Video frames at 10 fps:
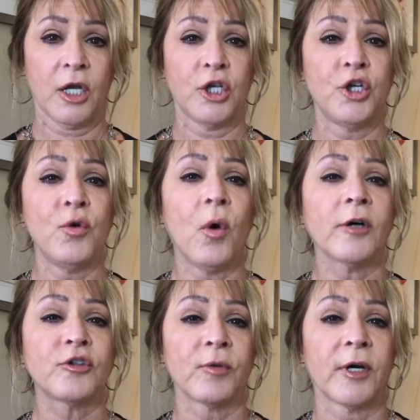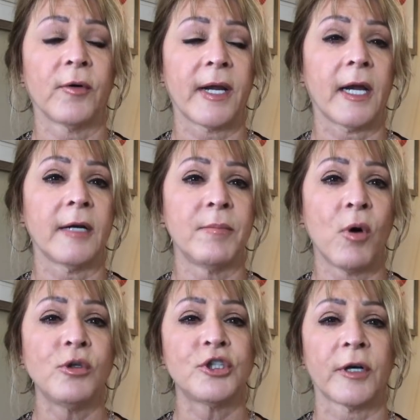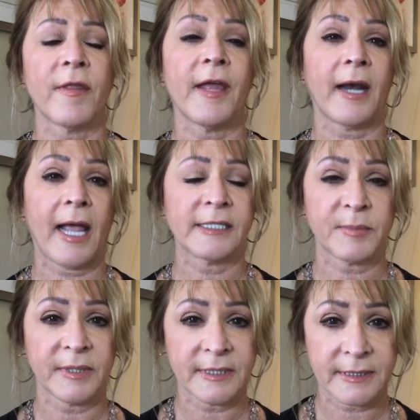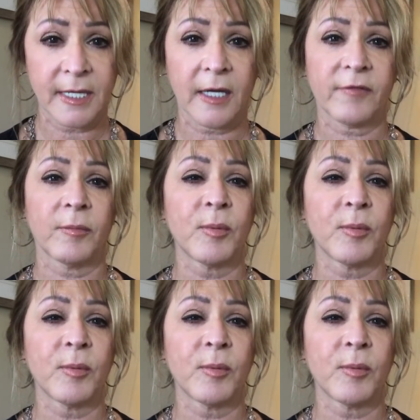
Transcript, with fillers: you are triggering an emotion that has been stuck from